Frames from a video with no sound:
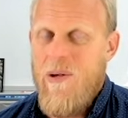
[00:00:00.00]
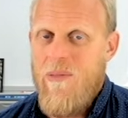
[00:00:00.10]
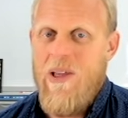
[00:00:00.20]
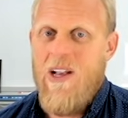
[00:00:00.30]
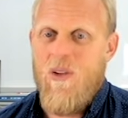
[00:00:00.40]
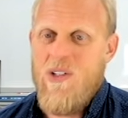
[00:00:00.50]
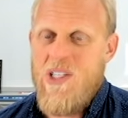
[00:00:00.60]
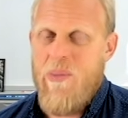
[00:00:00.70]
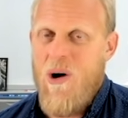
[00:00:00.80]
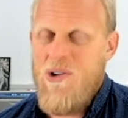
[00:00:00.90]
In other words,
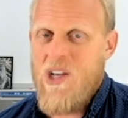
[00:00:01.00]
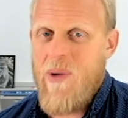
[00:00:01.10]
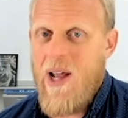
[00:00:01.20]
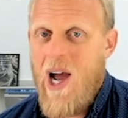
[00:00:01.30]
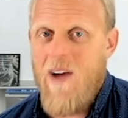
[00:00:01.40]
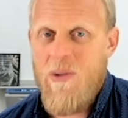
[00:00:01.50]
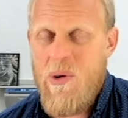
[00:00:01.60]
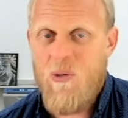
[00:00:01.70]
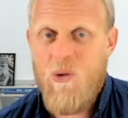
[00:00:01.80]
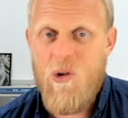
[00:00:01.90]
they're poaching about half the
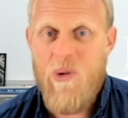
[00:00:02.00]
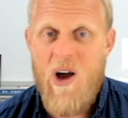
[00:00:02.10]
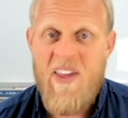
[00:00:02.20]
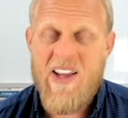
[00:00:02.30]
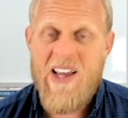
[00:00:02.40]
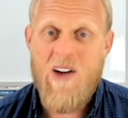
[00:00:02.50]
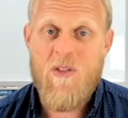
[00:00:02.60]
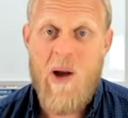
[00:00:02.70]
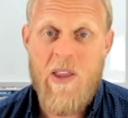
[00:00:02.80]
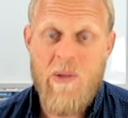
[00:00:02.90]
people who buy their car
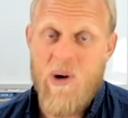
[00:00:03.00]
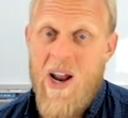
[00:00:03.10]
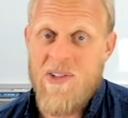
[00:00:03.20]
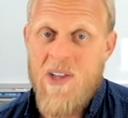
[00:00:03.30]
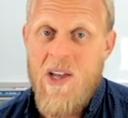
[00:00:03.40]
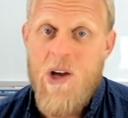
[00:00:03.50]
from other brands.